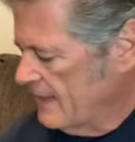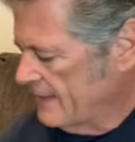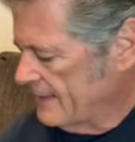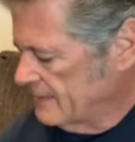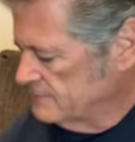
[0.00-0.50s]

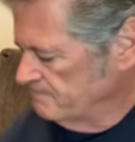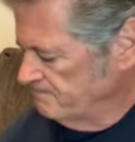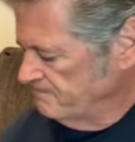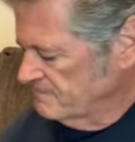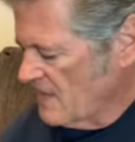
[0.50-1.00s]

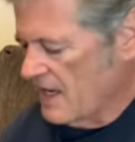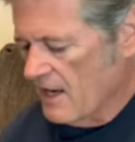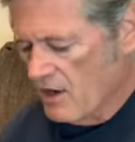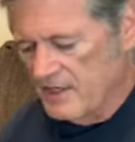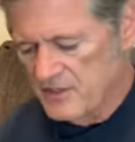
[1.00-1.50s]
I
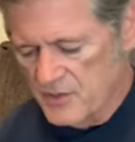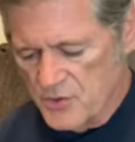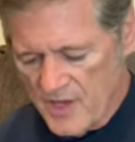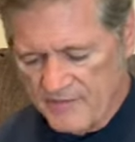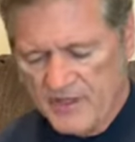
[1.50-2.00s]
already
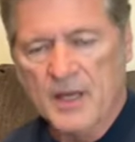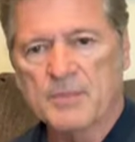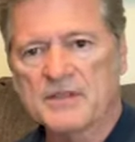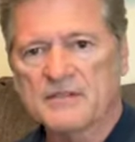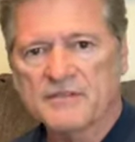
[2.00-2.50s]
do have a
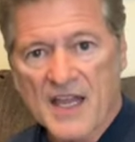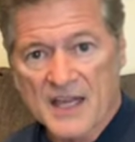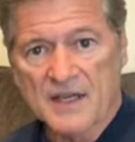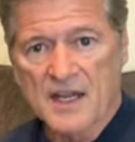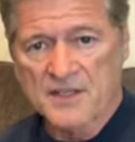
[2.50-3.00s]
couple of
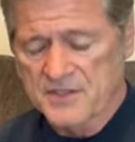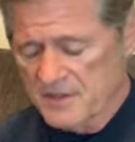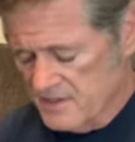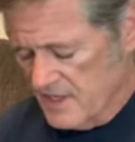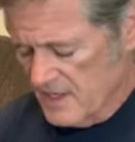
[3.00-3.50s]
diagnostic
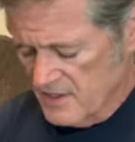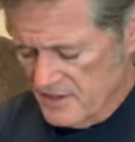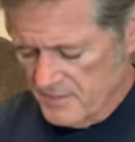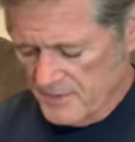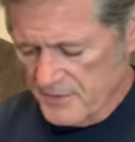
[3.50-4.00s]

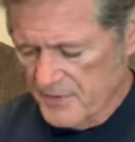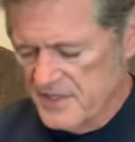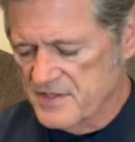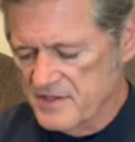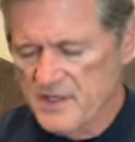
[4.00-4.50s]
scanners, but the
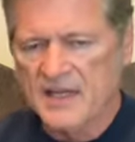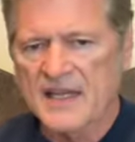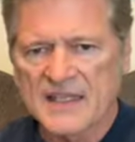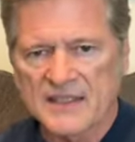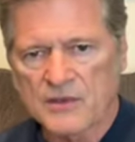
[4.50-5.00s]
reason that I
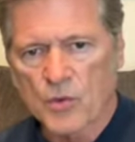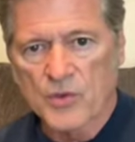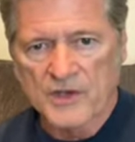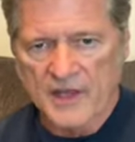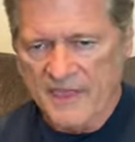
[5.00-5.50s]
had to
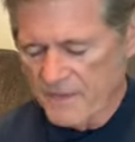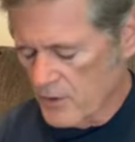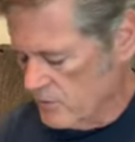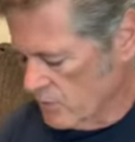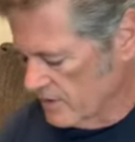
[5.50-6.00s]
order a
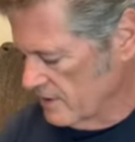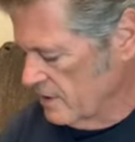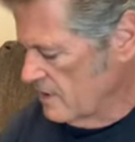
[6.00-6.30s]
third one